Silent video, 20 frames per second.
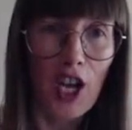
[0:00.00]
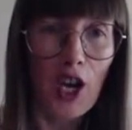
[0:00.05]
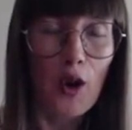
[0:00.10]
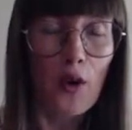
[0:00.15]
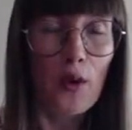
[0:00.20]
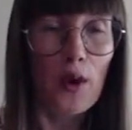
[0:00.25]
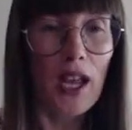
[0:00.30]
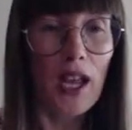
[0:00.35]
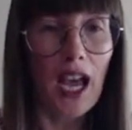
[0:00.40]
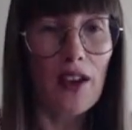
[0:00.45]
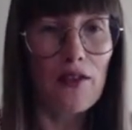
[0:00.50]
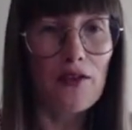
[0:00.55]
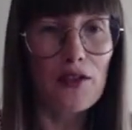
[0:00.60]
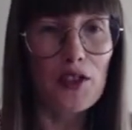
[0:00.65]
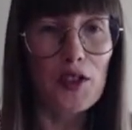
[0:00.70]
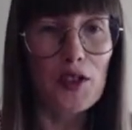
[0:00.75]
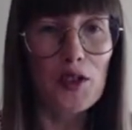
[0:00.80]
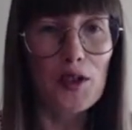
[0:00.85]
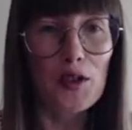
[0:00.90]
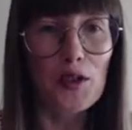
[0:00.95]
We have
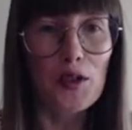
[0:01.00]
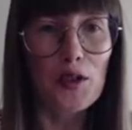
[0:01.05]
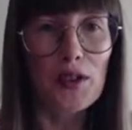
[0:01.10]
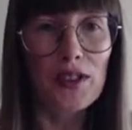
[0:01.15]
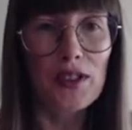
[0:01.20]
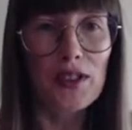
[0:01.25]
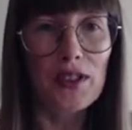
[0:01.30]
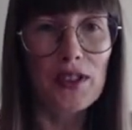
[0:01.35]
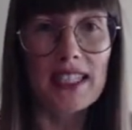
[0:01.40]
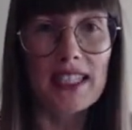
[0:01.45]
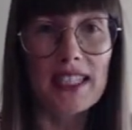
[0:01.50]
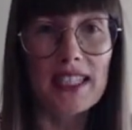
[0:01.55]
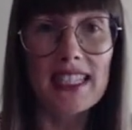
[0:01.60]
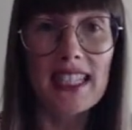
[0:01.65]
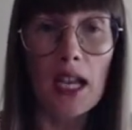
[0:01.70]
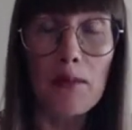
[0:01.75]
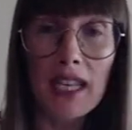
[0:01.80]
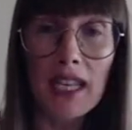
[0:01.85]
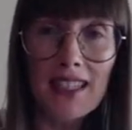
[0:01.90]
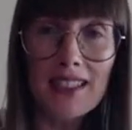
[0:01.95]
to
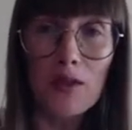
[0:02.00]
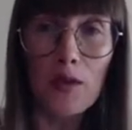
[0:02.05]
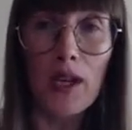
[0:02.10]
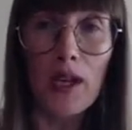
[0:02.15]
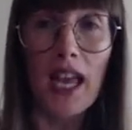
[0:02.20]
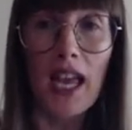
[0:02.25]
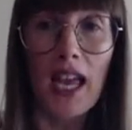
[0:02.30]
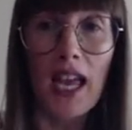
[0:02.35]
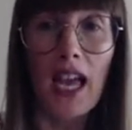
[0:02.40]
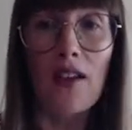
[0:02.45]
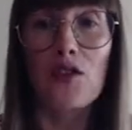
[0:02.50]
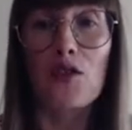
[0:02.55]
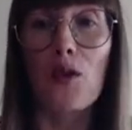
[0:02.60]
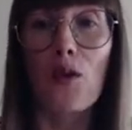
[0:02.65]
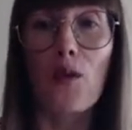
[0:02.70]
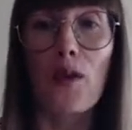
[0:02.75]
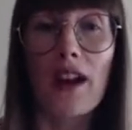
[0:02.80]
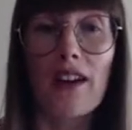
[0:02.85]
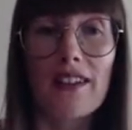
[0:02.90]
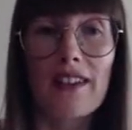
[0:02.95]
disseminate, we have to
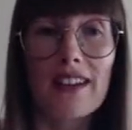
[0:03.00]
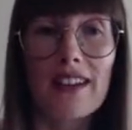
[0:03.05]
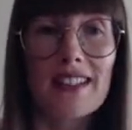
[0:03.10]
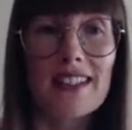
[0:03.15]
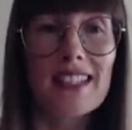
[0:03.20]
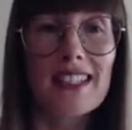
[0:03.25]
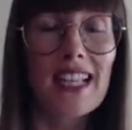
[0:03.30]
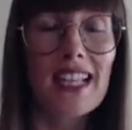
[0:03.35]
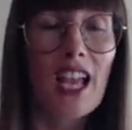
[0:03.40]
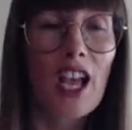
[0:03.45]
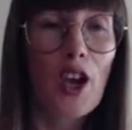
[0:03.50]
awareness,